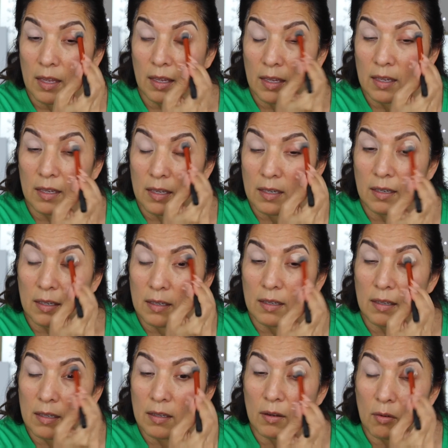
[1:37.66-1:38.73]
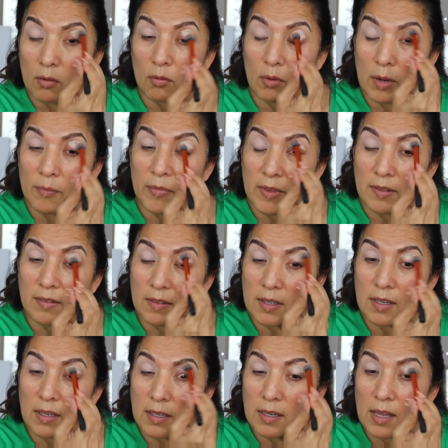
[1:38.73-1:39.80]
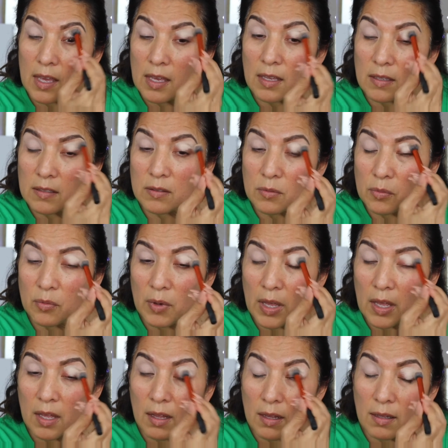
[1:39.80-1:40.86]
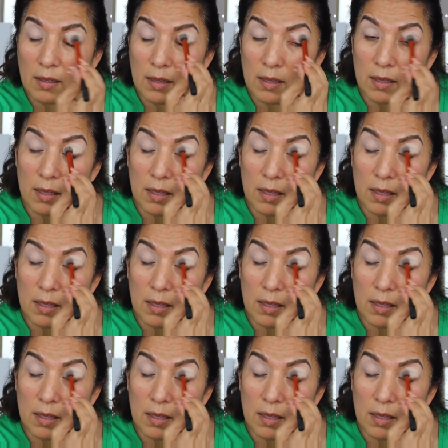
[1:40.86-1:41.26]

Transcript: And rub this in as well.